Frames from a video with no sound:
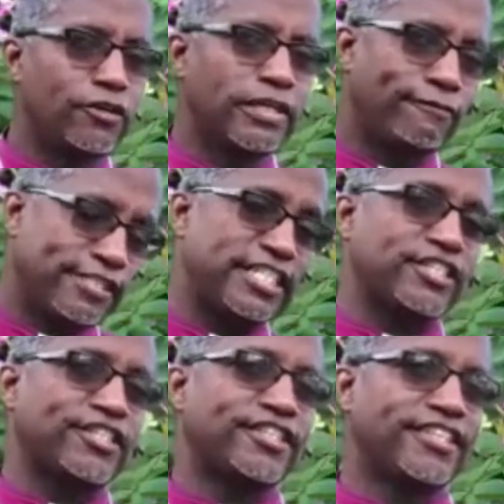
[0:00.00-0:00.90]
Luke the
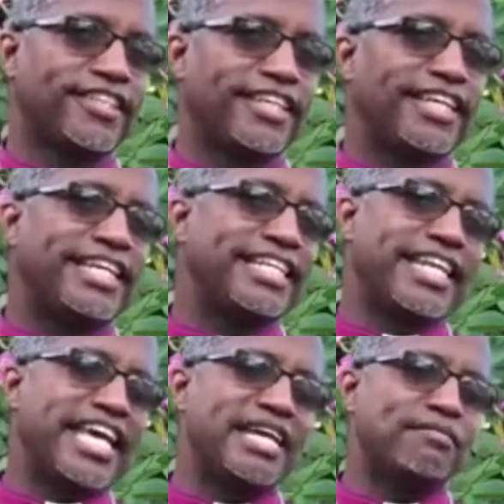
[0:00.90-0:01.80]
Physician in the
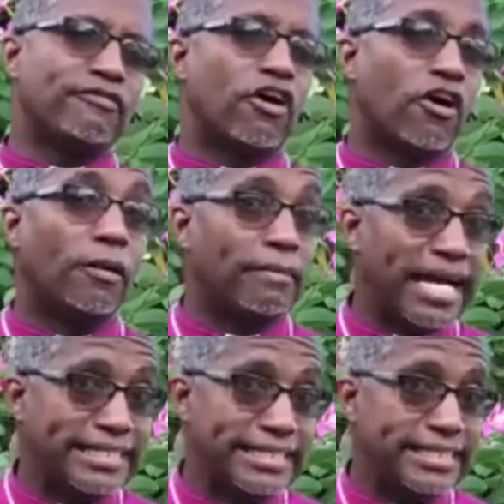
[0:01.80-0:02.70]
name of our
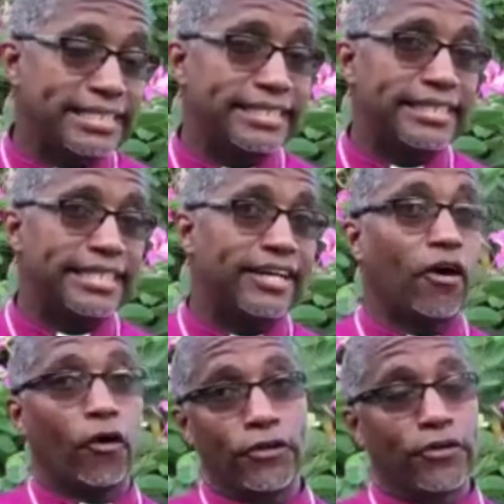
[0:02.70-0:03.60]
almighty,
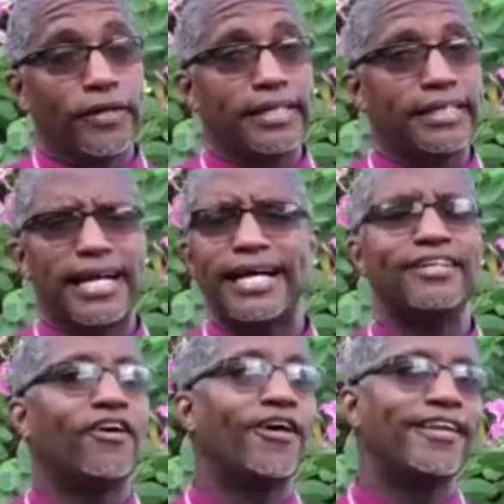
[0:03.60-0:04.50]
all-knowing, and
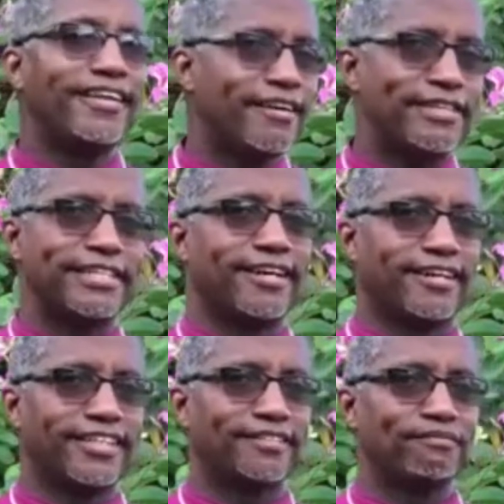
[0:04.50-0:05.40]
all-loving
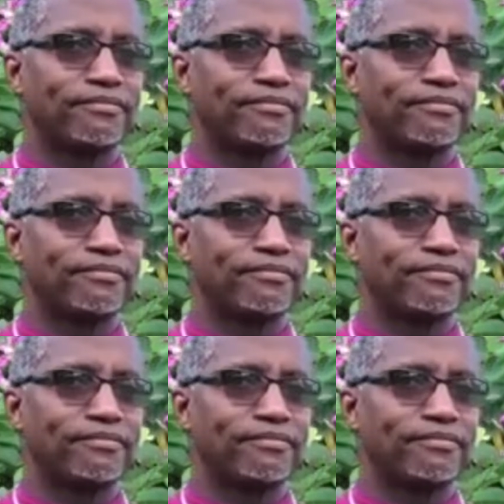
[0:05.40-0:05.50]
God.